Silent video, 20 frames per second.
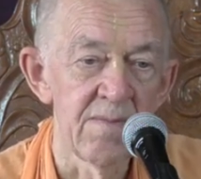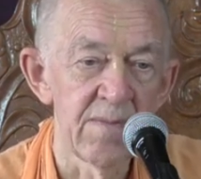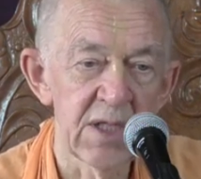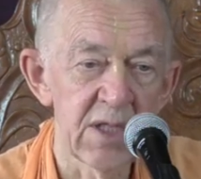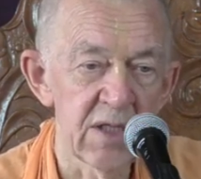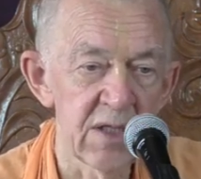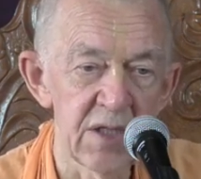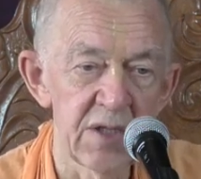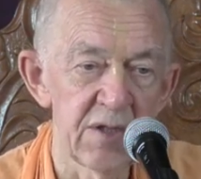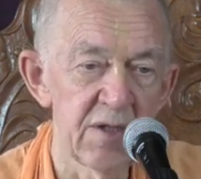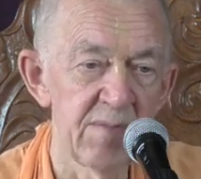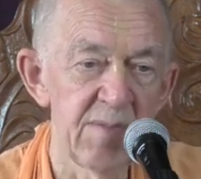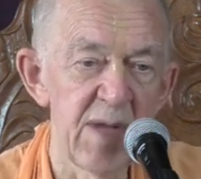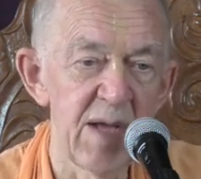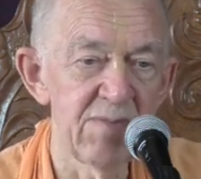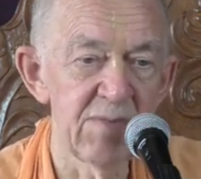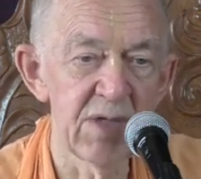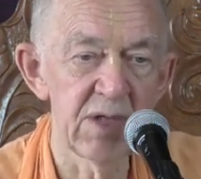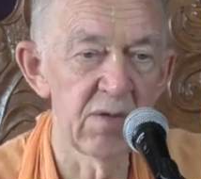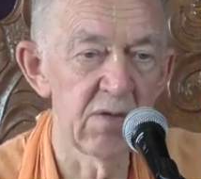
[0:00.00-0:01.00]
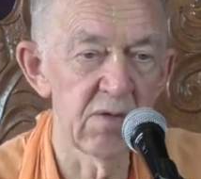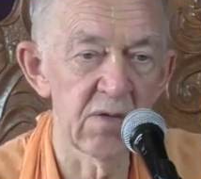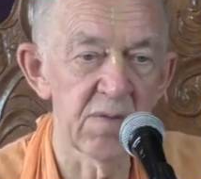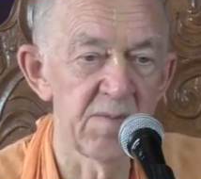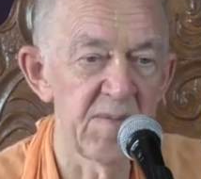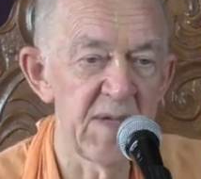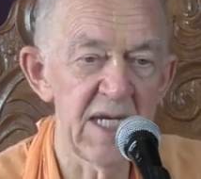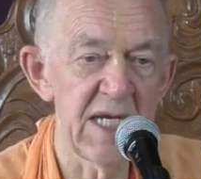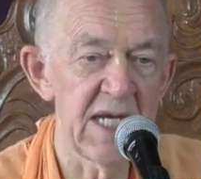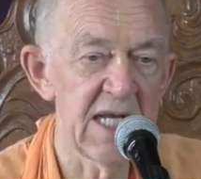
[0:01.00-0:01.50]
Because remember,
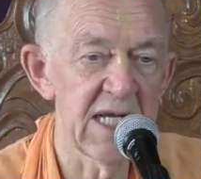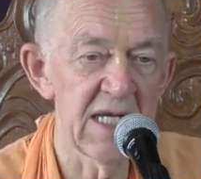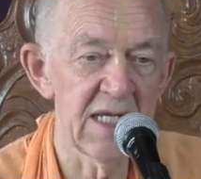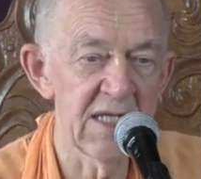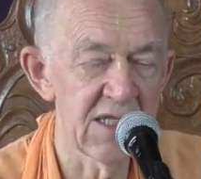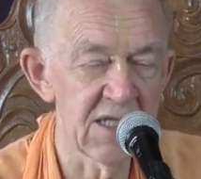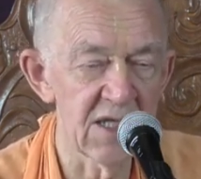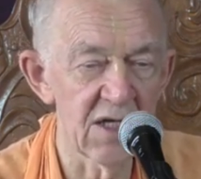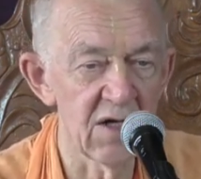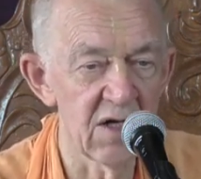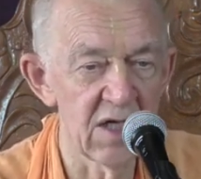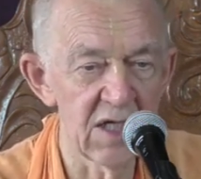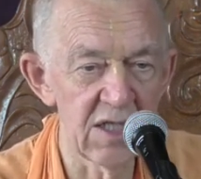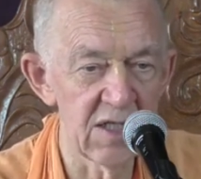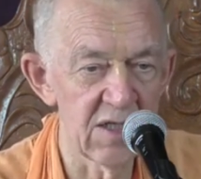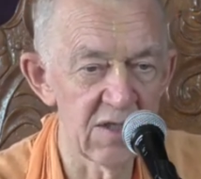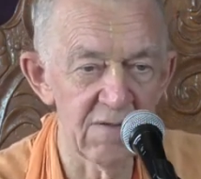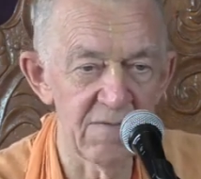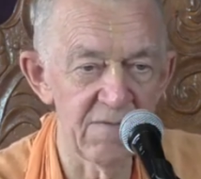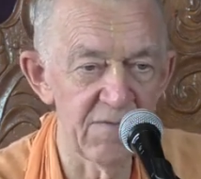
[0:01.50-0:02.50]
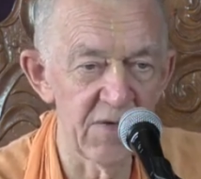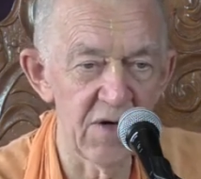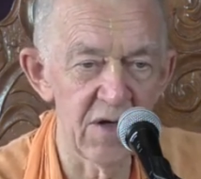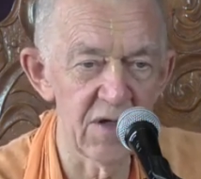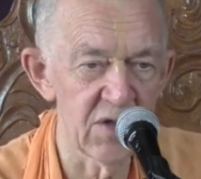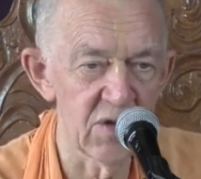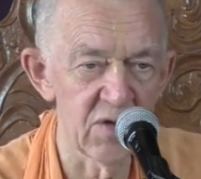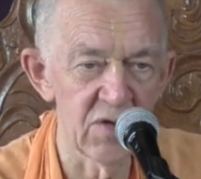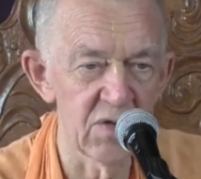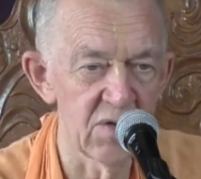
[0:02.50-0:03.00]
Rukmini is the goddess of
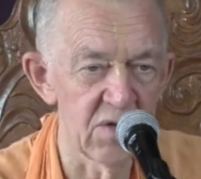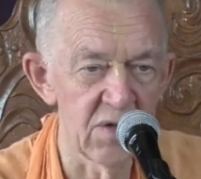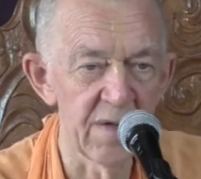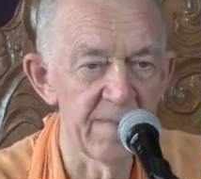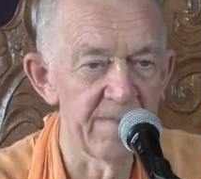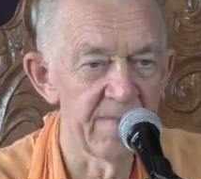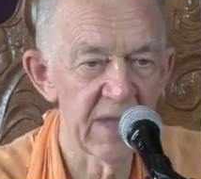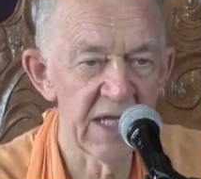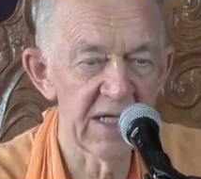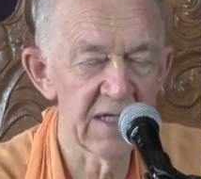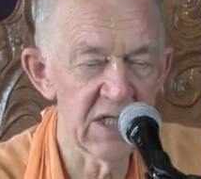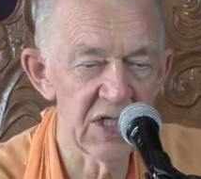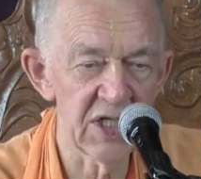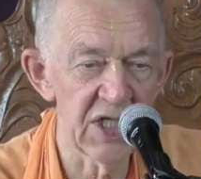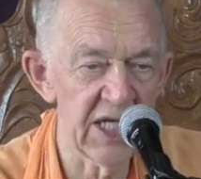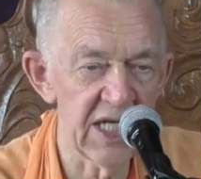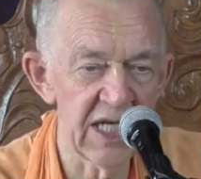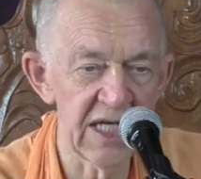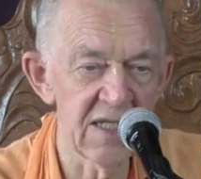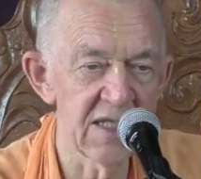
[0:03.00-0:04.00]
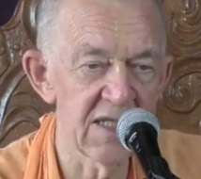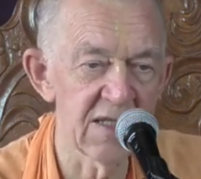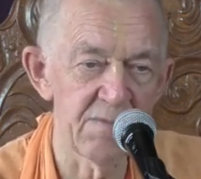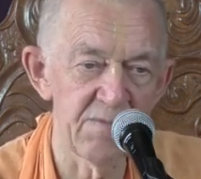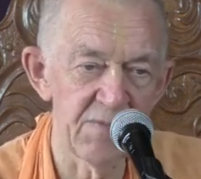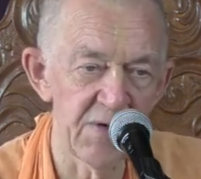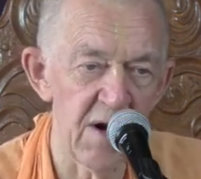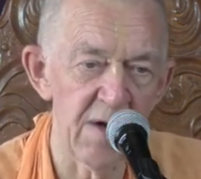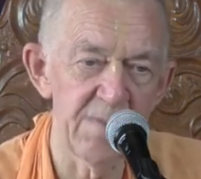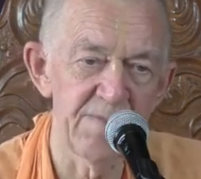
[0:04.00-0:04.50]
fortune, and she is
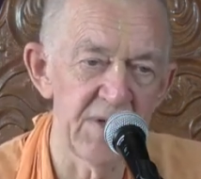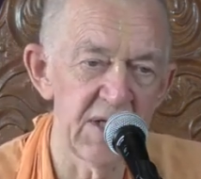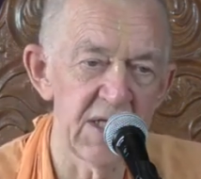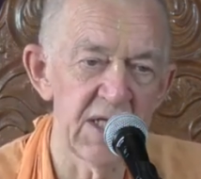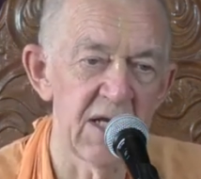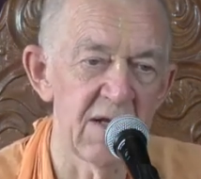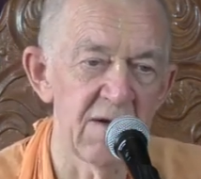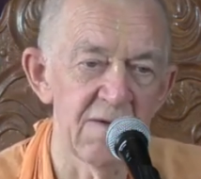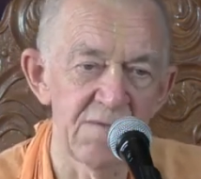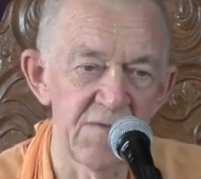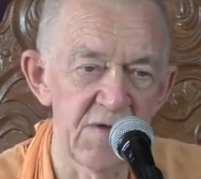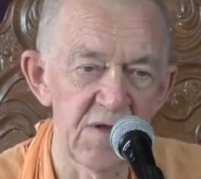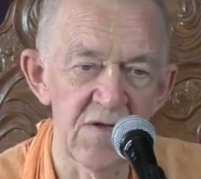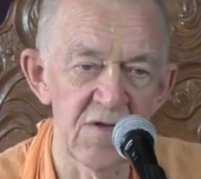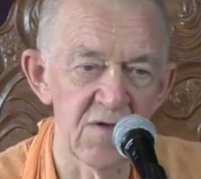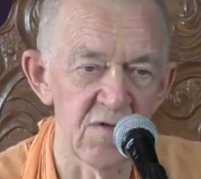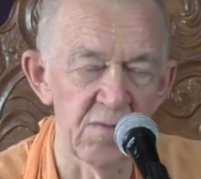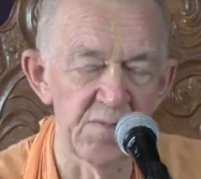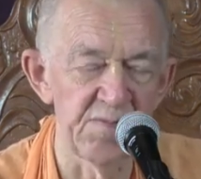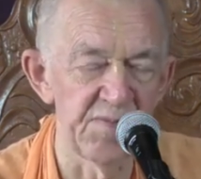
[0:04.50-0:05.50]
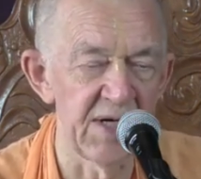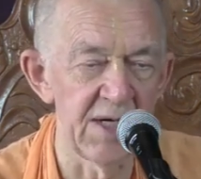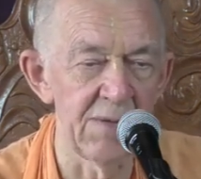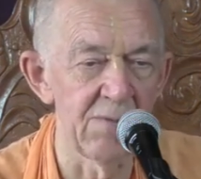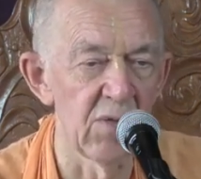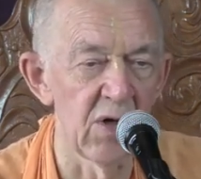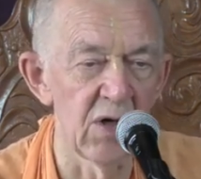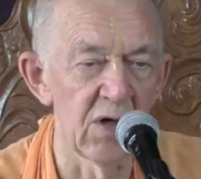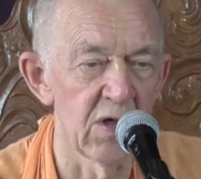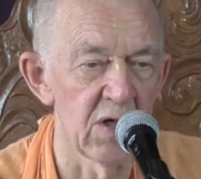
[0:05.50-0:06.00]
the property of the
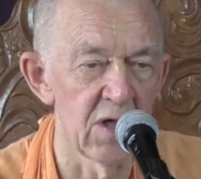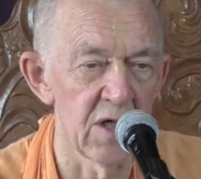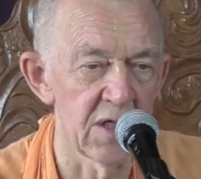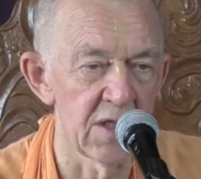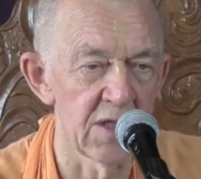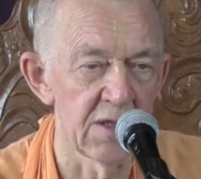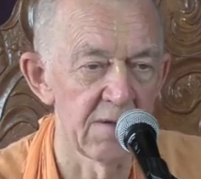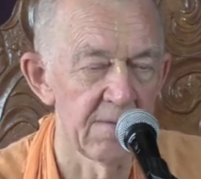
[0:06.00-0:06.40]
Supreme Lord.